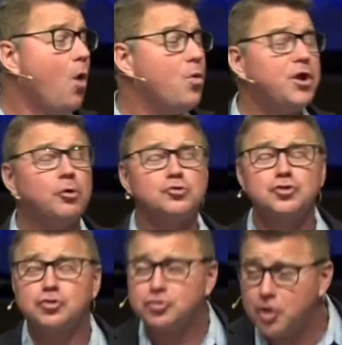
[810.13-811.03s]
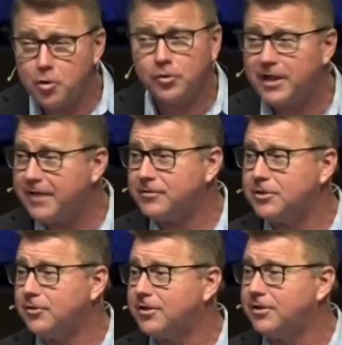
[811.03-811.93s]
we are so glad that
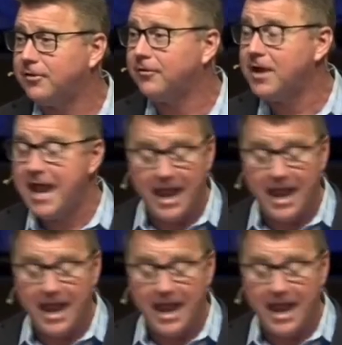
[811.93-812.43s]
you're here.